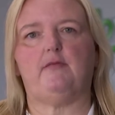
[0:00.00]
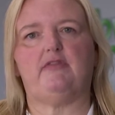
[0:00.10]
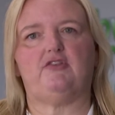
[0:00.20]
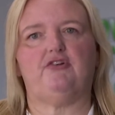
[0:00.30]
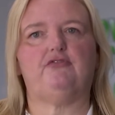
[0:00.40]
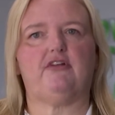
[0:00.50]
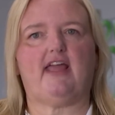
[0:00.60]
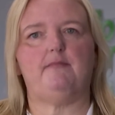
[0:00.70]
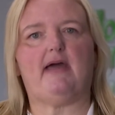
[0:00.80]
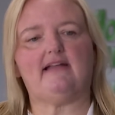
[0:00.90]
So when the children
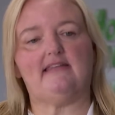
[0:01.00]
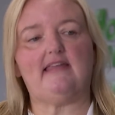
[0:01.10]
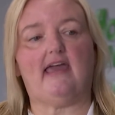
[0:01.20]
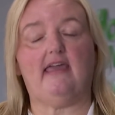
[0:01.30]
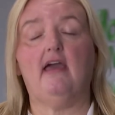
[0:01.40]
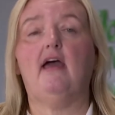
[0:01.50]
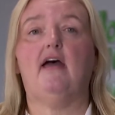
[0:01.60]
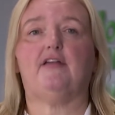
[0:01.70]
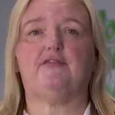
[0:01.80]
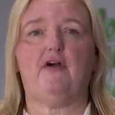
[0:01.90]
came back today,
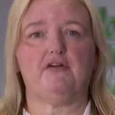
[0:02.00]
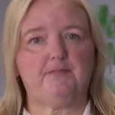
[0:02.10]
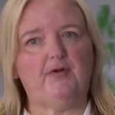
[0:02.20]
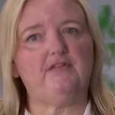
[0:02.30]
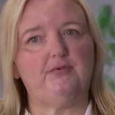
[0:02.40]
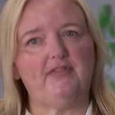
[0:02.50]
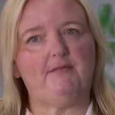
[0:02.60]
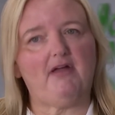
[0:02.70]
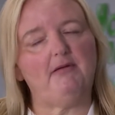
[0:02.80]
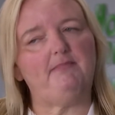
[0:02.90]
as far as possible,
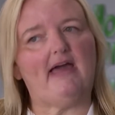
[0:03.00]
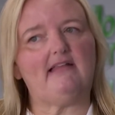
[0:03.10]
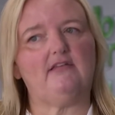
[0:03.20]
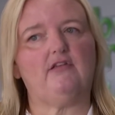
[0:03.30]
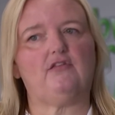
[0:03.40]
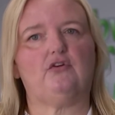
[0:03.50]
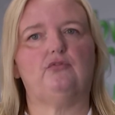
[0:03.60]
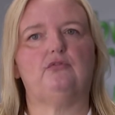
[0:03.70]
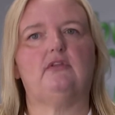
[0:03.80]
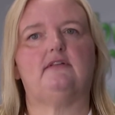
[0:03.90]
they were coming back to the
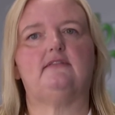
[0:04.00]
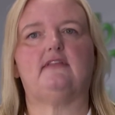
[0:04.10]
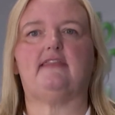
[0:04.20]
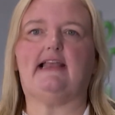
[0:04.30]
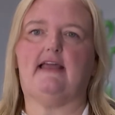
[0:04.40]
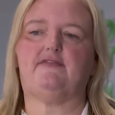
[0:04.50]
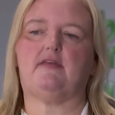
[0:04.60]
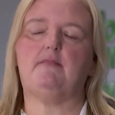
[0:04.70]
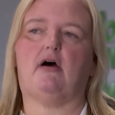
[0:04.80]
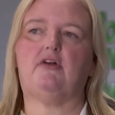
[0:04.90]
school that they
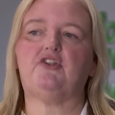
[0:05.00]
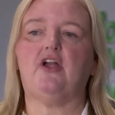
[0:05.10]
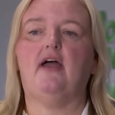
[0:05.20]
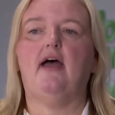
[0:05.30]
left in March.